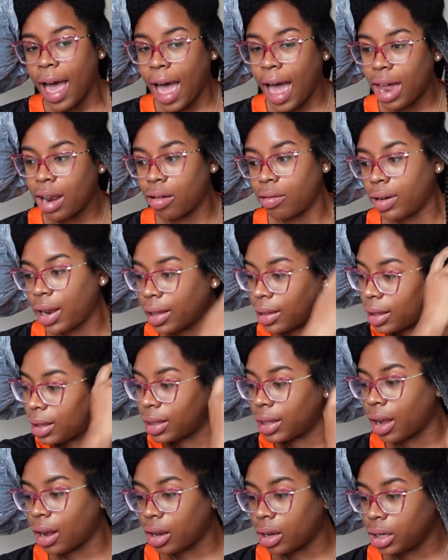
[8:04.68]
I don't
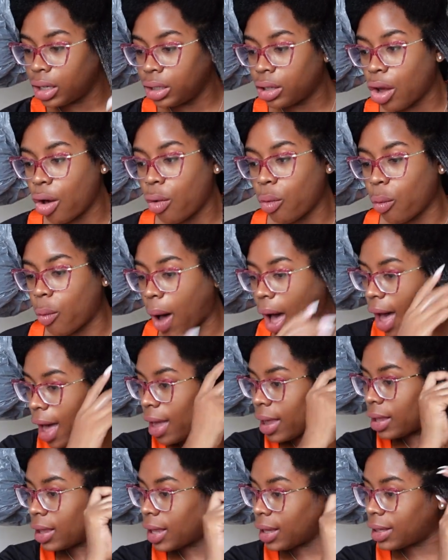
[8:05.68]
necessarily know
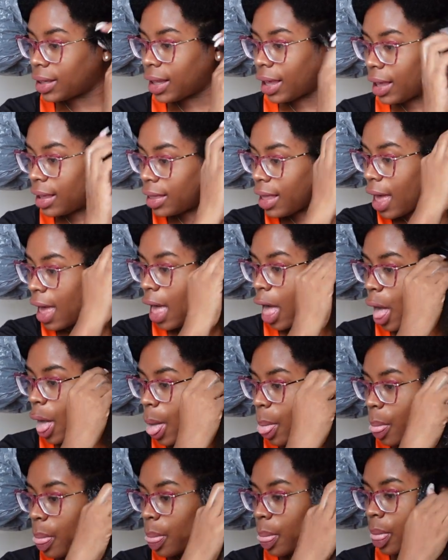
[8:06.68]
why they said
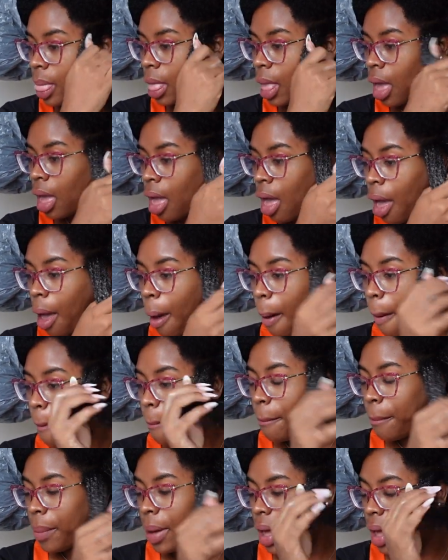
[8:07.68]
that,
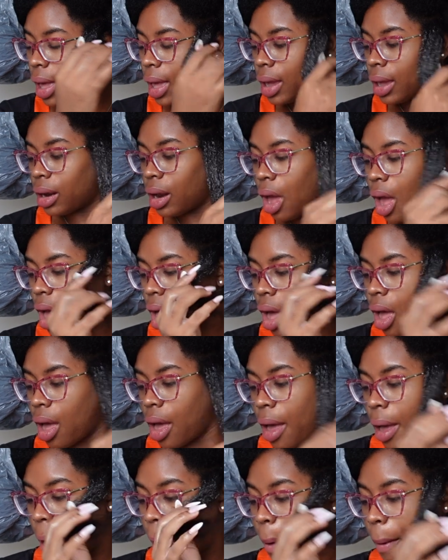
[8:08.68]
but
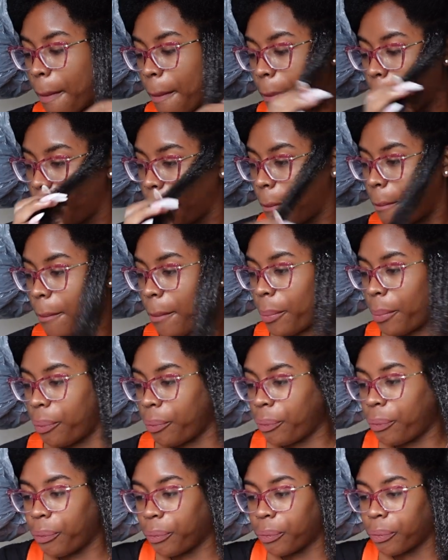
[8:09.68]
um,
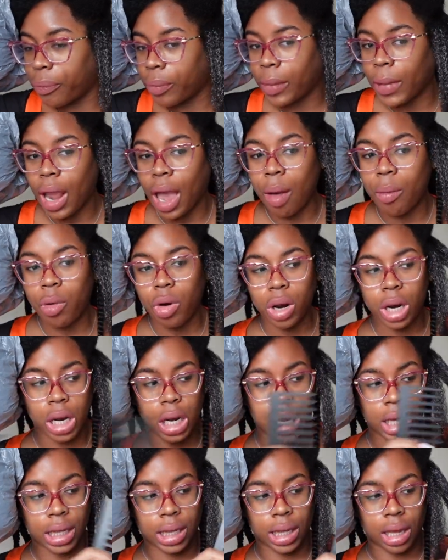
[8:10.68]
I'm gonna
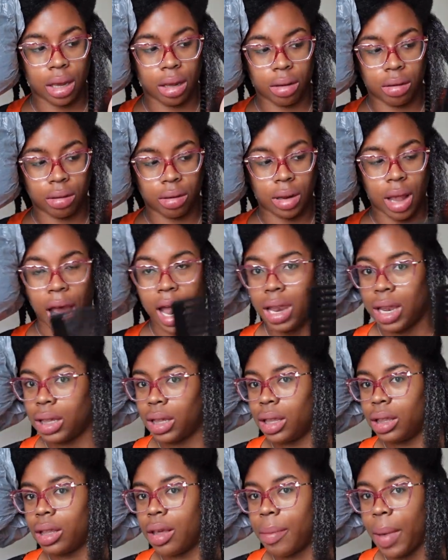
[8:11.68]
listen. I
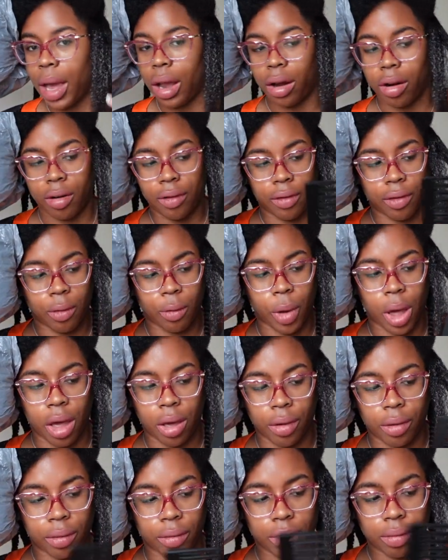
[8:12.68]
listen to my curl,
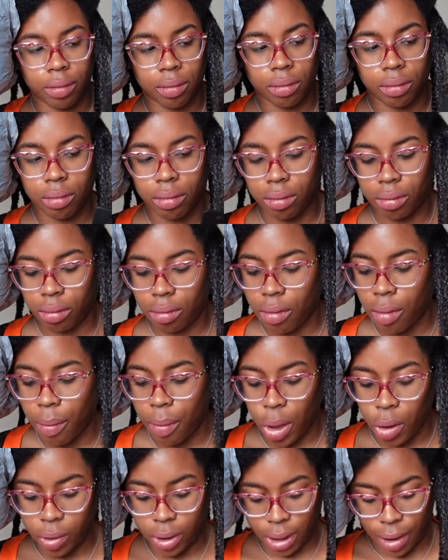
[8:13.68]
well,
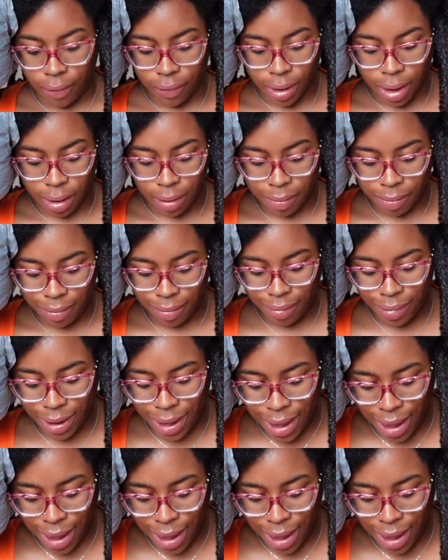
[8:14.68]
most of them.